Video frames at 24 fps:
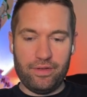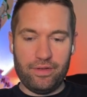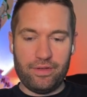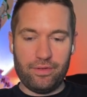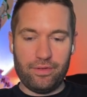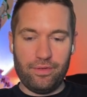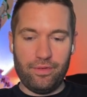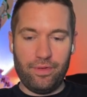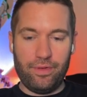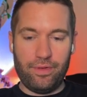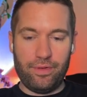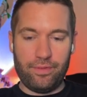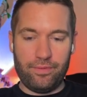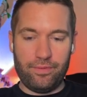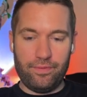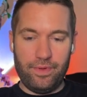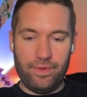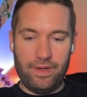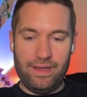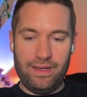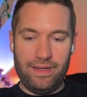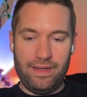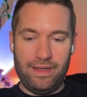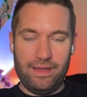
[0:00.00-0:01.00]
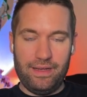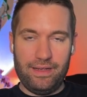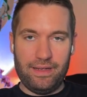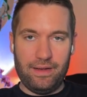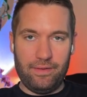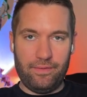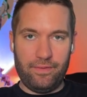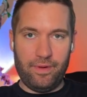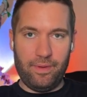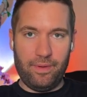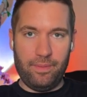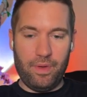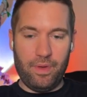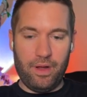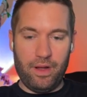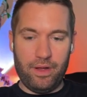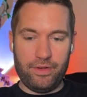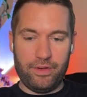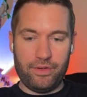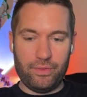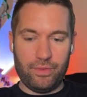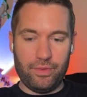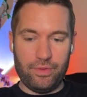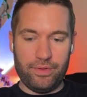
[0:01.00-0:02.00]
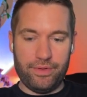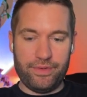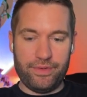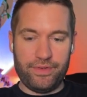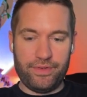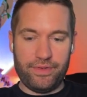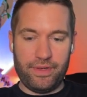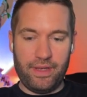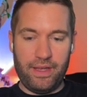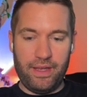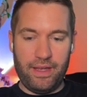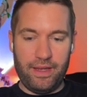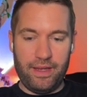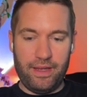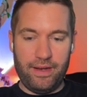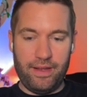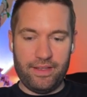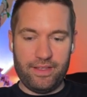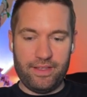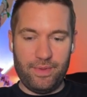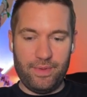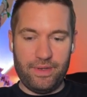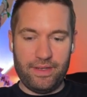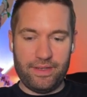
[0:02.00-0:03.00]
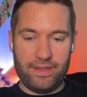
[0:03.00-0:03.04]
through 3 different modules, and that's because